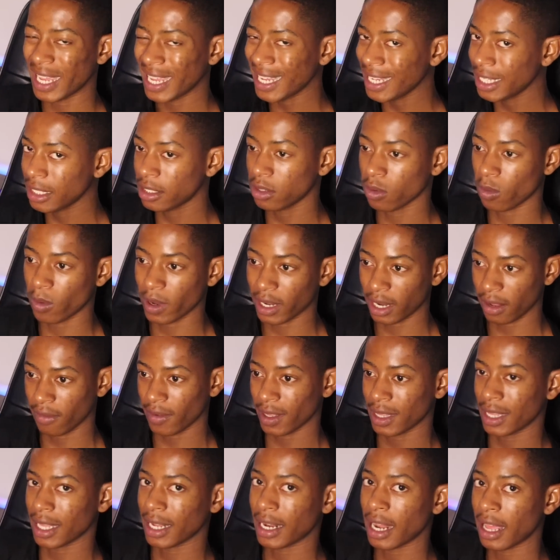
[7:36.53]
eat whatever
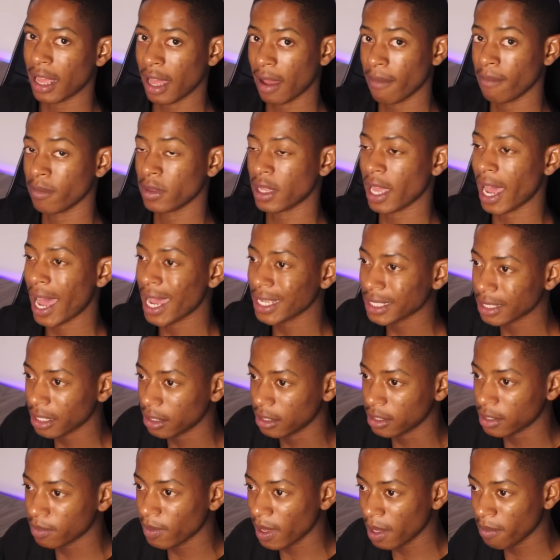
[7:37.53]
that the hustle
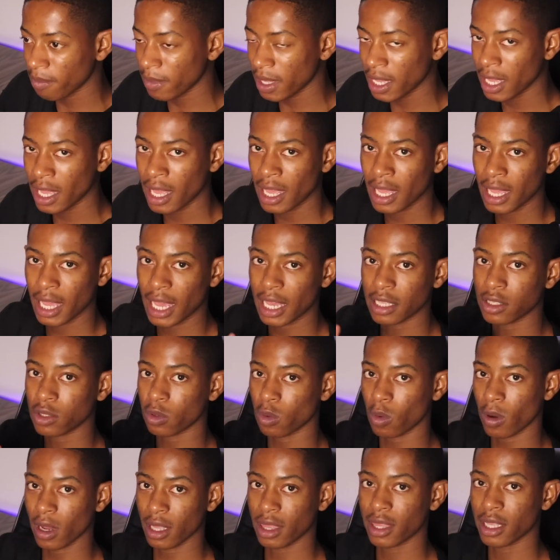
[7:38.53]
is paying me, it's
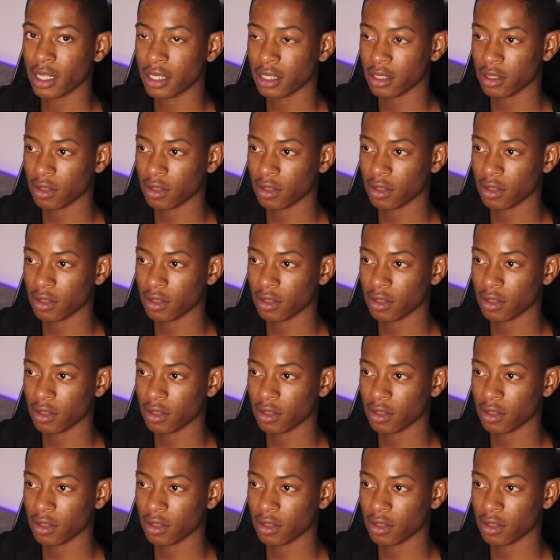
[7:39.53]
worth it.